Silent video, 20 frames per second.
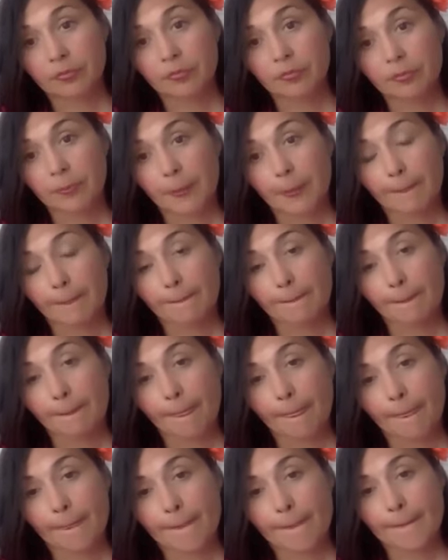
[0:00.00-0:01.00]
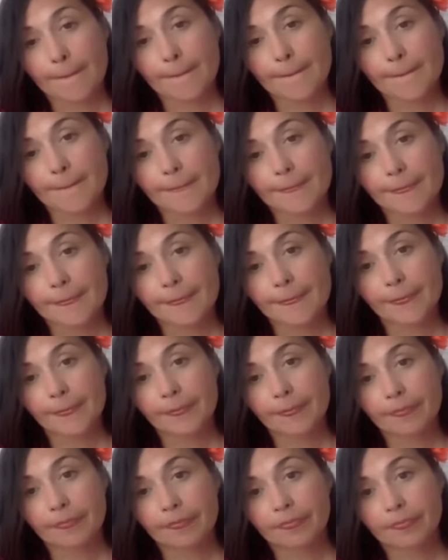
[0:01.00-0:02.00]

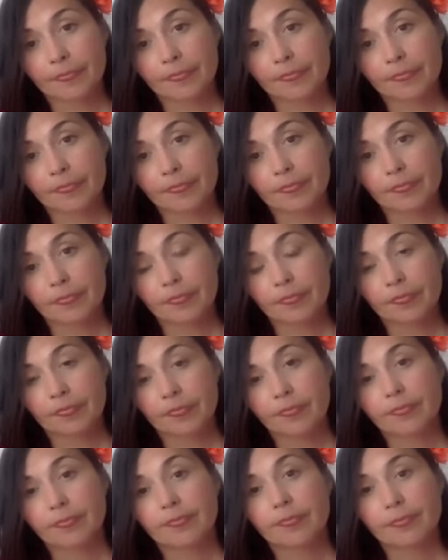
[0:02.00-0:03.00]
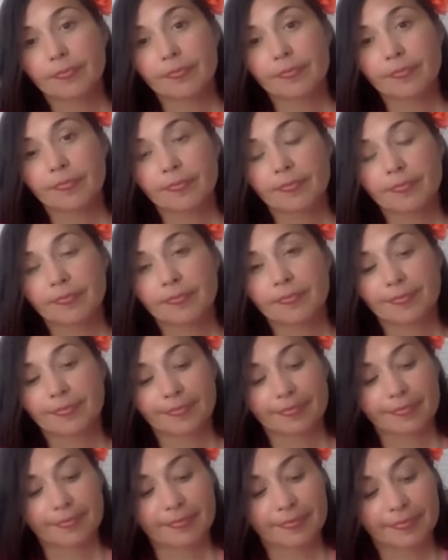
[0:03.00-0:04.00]

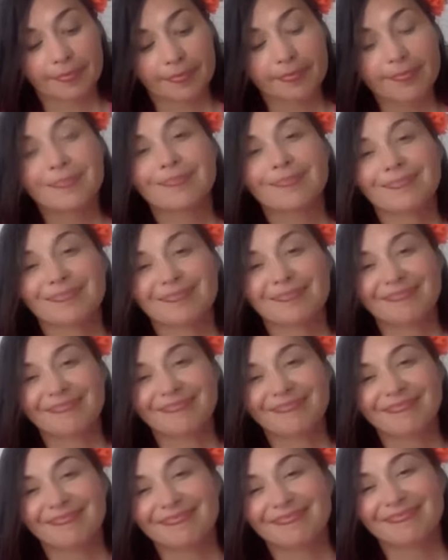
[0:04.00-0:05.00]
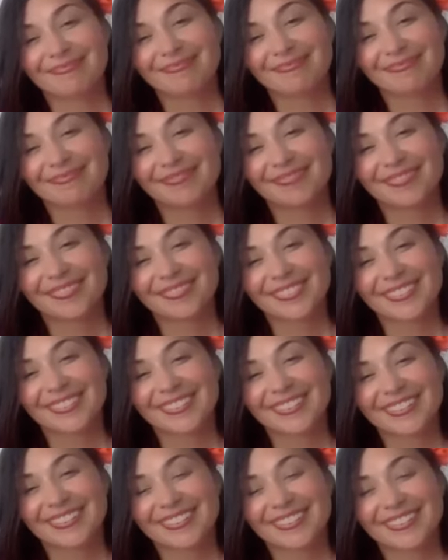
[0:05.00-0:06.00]

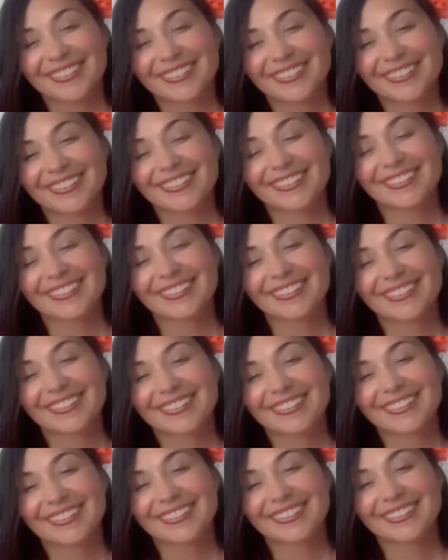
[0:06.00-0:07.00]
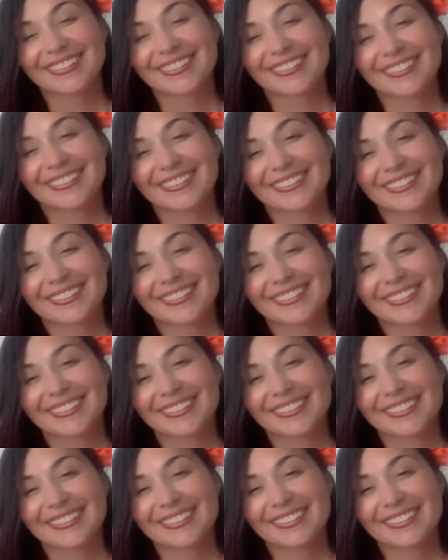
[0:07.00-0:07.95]
This person isn't speaking.